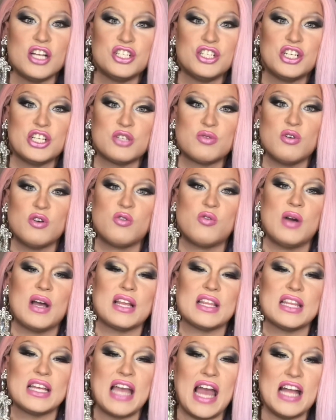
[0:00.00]
Just real
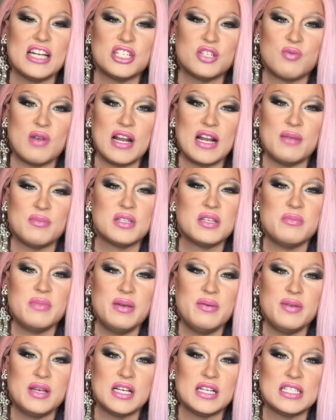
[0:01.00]
quick, the cat just ran up to
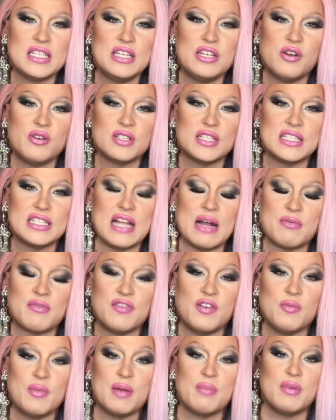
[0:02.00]
me because he knows I stopped
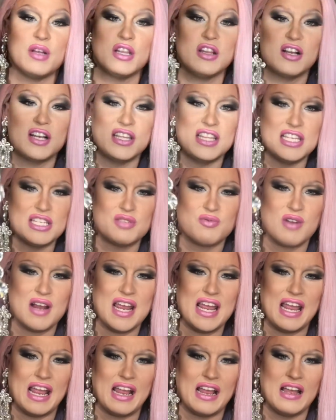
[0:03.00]
filming, but look at this
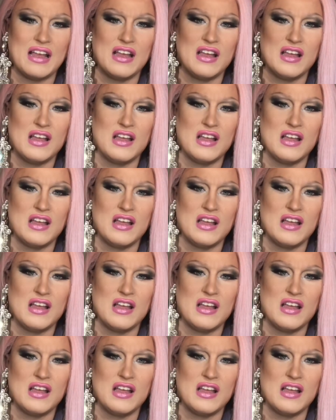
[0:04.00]
ring.